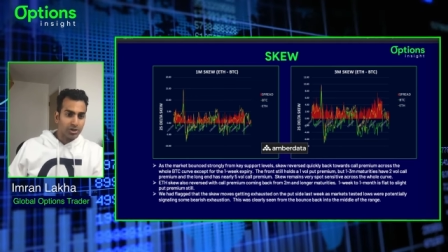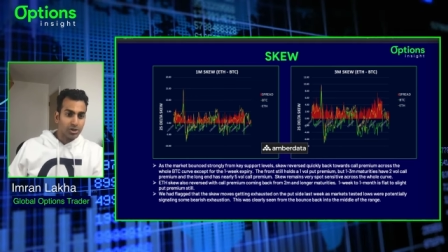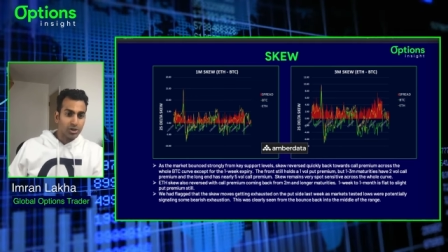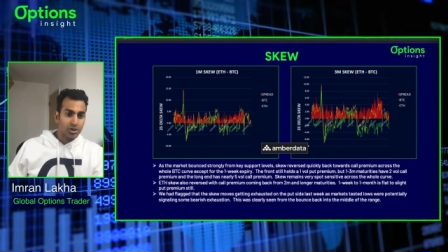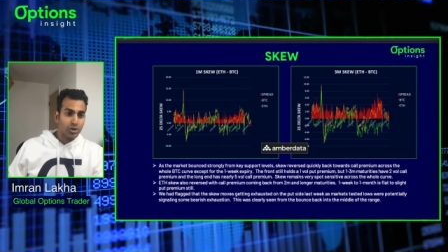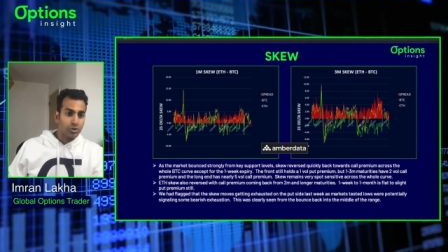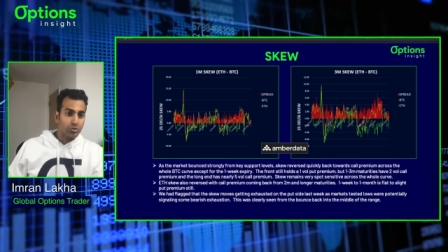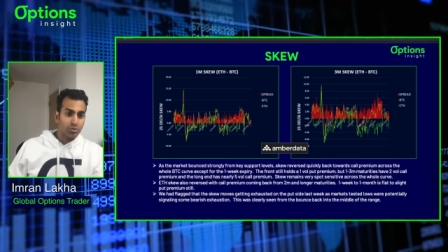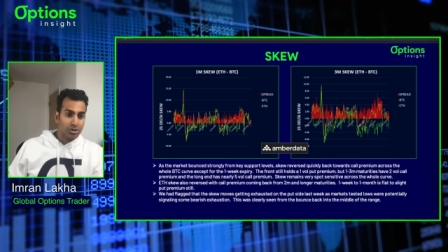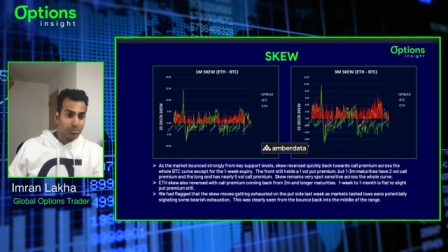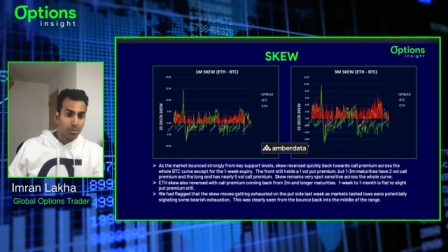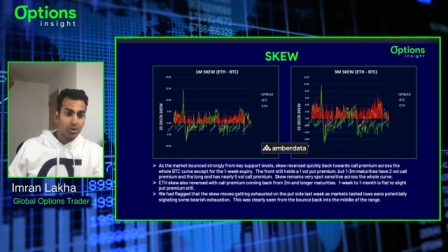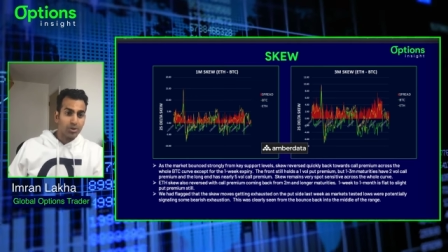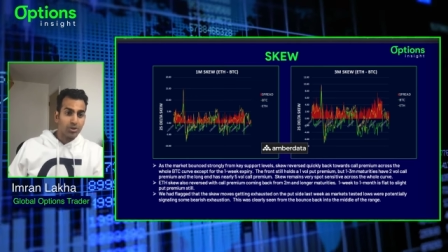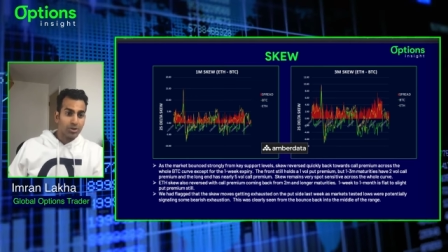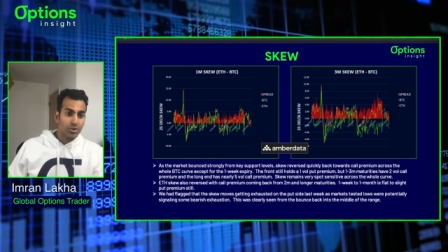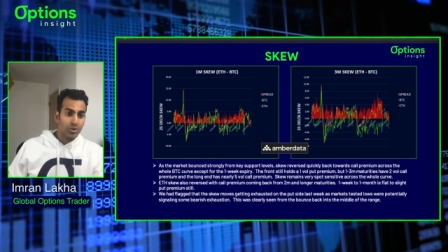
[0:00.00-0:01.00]
the S K U
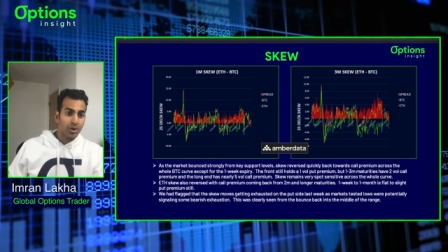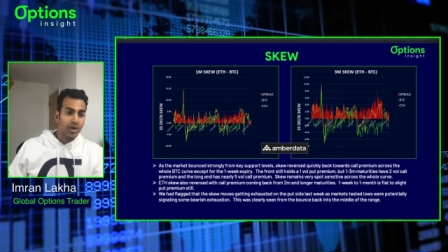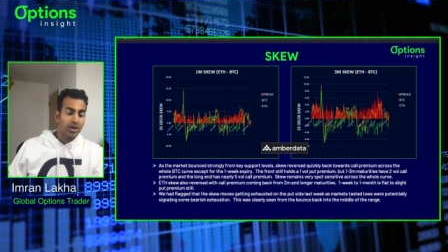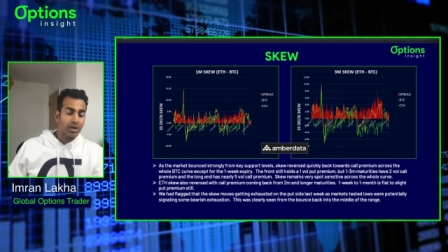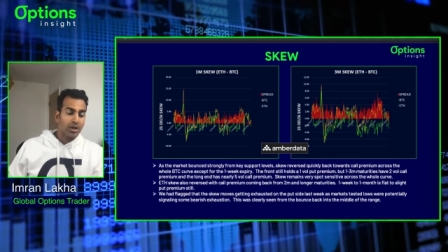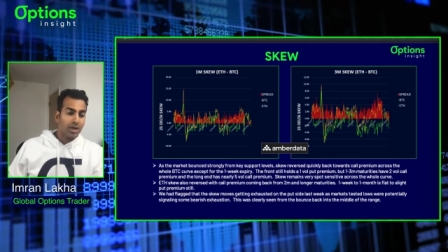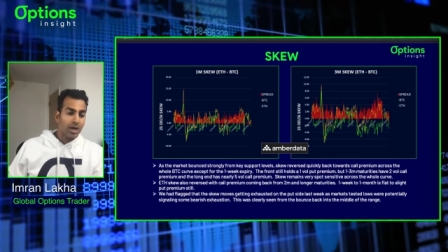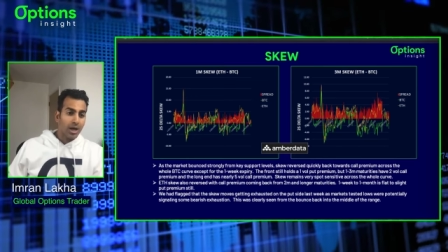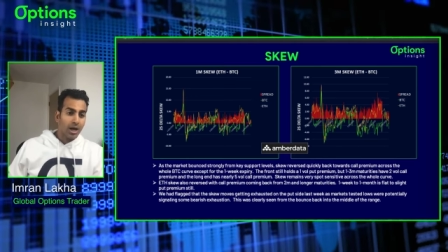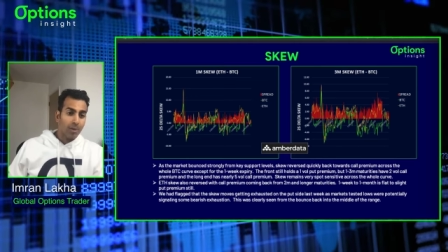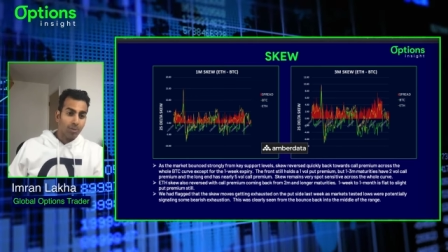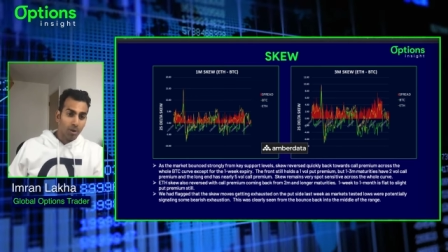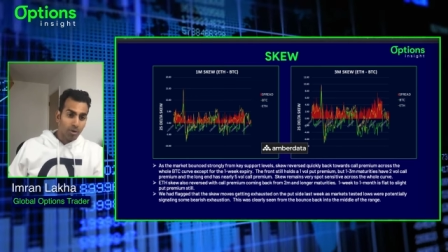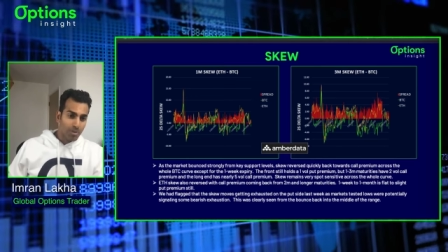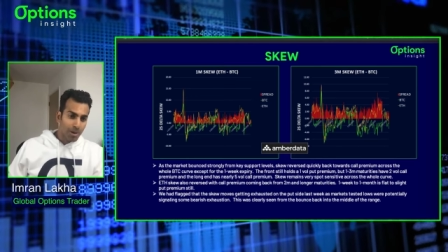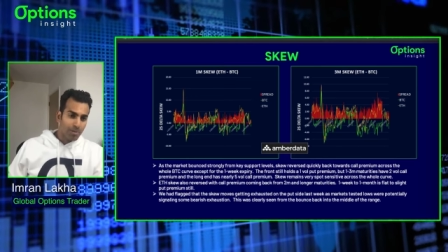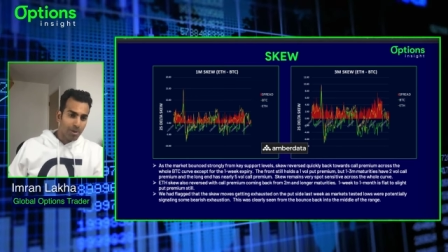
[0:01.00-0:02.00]
responds to it. Uh,
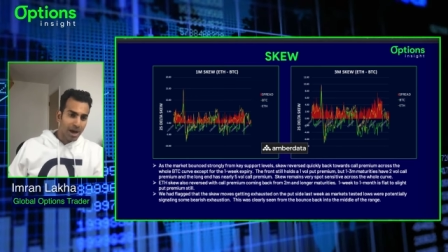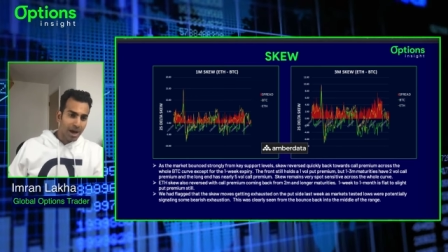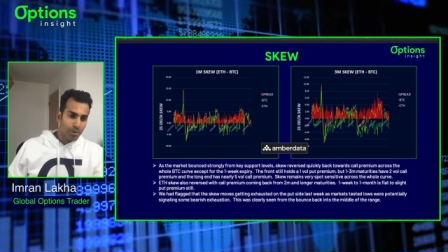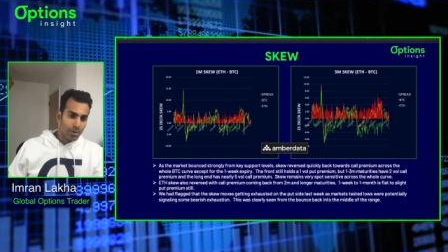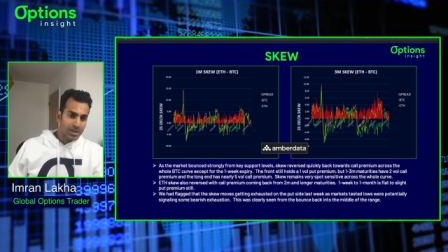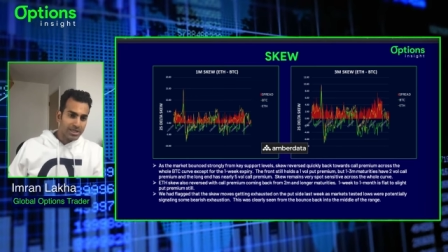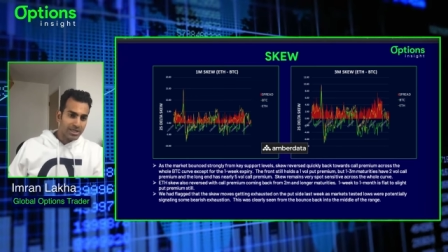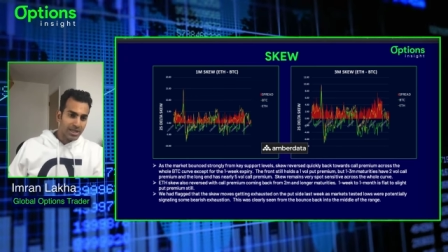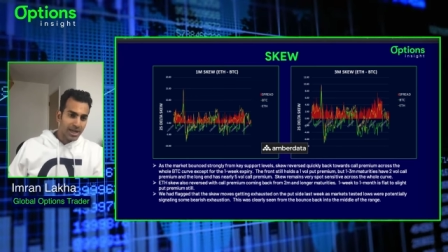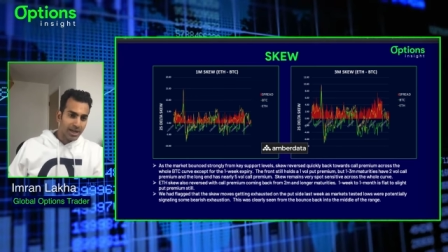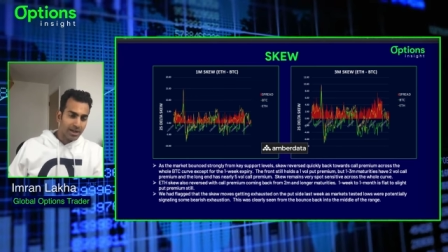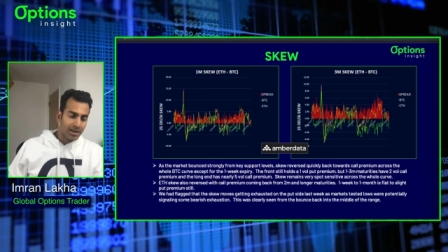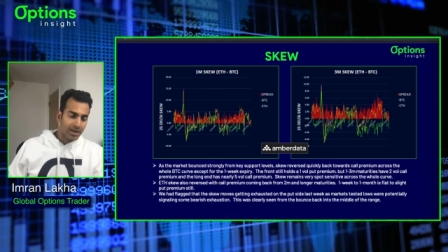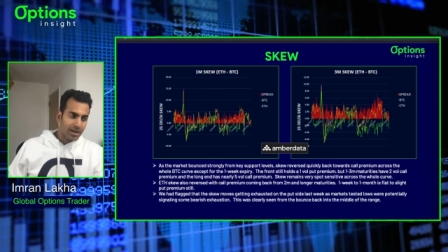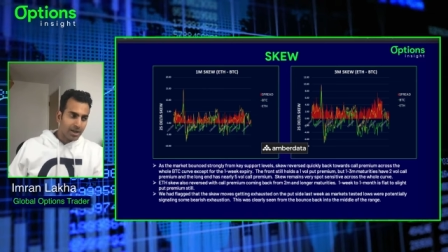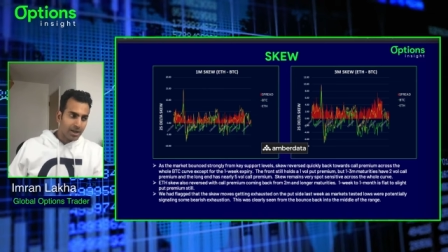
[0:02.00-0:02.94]
but remember how we said